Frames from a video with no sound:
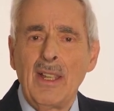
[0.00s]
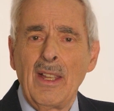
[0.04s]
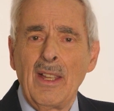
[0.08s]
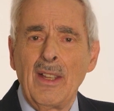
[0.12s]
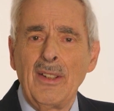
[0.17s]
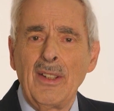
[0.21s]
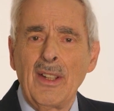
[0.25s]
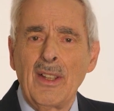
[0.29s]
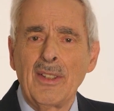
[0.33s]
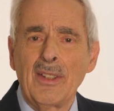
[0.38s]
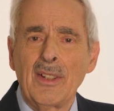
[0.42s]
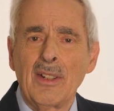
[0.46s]

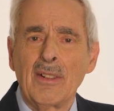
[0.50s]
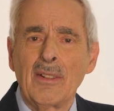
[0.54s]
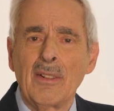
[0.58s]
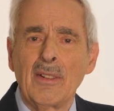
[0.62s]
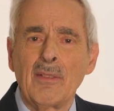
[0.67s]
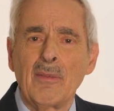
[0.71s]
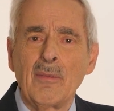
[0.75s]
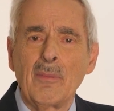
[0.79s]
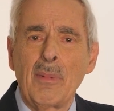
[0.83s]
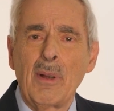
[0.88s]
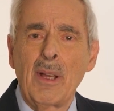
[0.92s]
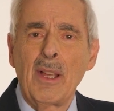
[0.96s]

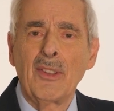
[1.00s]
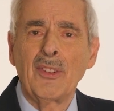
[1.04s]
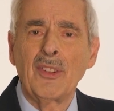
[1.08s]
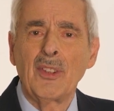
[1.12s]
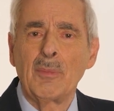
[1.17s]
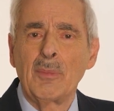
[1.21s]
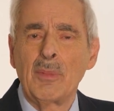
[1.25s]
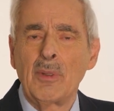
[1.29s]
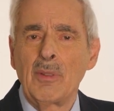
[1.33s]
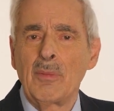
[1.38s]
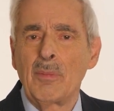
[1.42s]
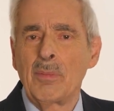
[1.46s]
Another
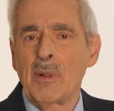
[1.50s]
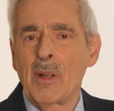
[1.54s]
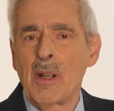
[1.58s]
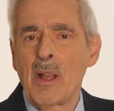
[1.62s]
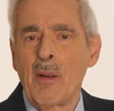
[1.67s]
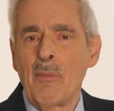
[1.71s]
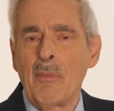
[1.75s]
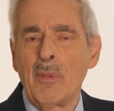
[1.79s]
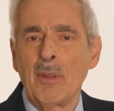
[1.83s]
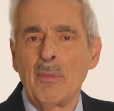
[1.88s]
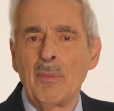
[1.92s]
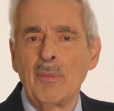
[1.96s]
possible
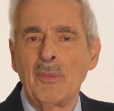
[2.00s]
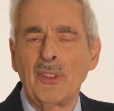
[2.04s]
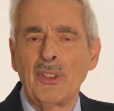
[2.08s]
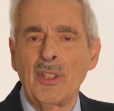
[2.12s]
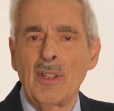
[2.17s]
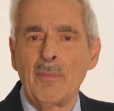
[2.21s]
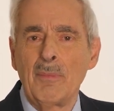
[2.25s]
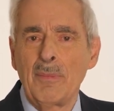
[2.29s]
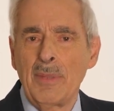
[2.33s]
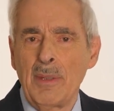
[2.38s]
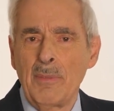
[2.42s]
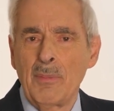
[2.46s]
problem
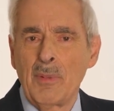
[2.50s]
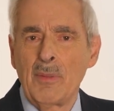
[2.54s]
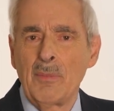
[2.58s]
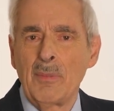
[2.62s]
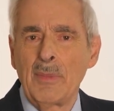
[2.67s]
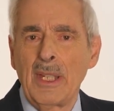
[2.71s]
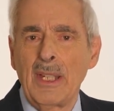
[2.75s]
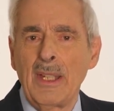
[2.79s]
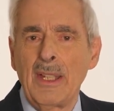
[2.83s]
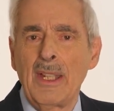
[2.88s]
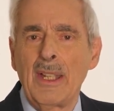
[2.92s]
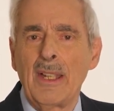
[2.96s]
some people
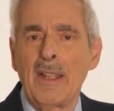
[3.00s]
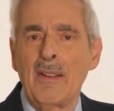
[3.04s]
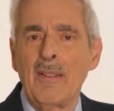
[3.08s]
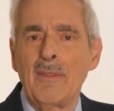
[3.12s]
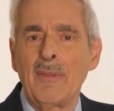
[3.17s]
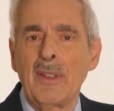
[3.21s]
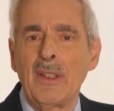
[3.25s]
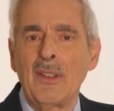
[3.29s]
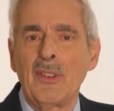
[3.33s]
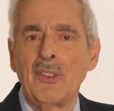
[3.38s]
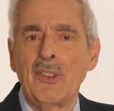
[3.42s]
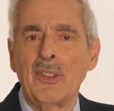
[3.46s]
may
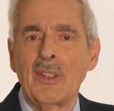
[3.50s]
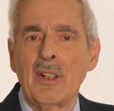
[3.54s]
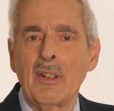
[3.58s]
have is